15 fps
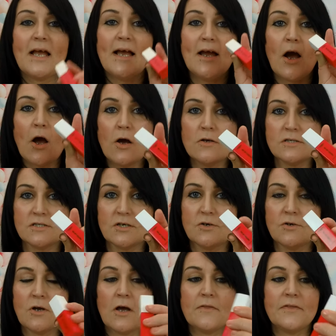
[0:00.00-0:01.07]
I
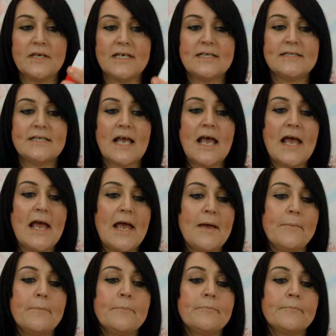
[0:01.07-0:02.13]
also got this
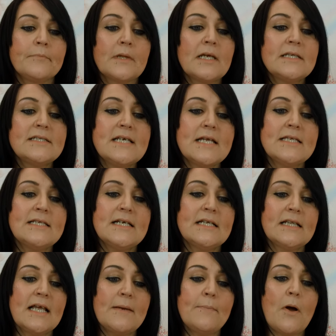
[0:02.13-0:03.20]

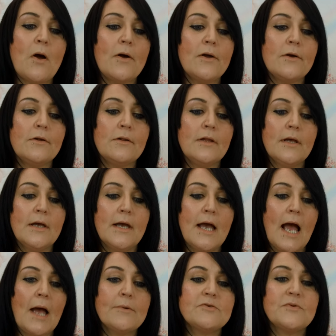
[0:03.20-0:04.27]
tinted lip oil.
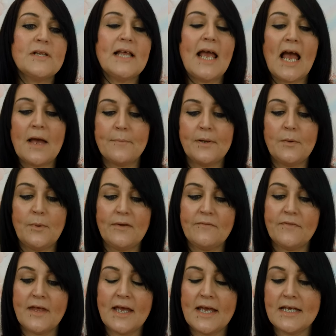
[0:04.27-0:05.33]
I was really happy
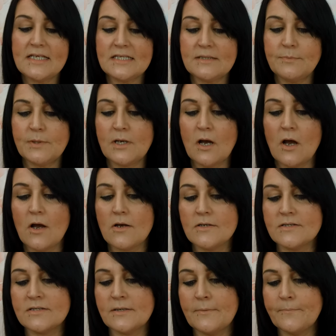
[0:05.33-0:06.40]
with this
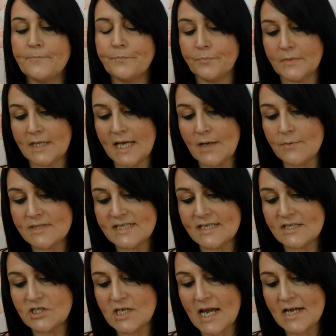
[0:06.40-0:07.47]
because it was in
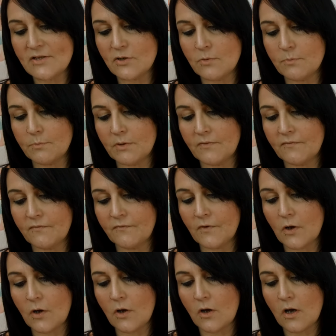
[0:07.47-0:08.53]
a shade number
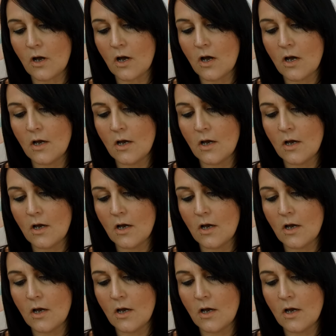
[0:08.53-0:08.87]
4,